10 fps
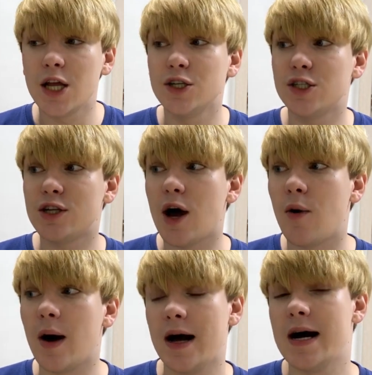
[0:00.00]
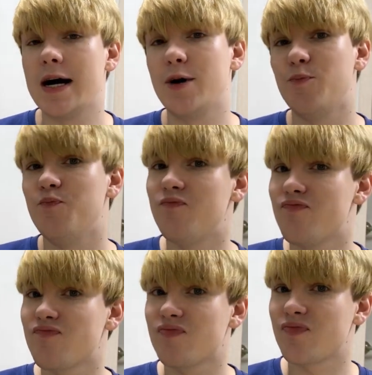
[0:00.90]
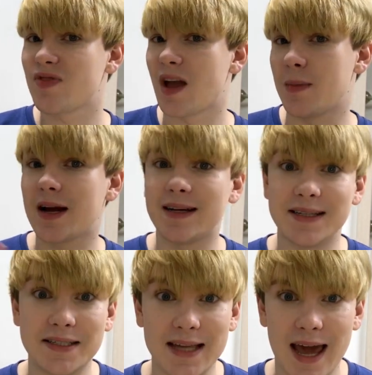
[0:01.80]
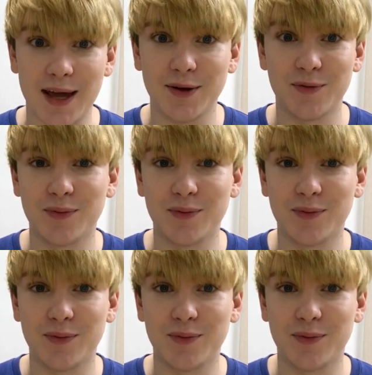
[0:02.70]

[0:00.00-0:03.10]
So, I'm not gonna say,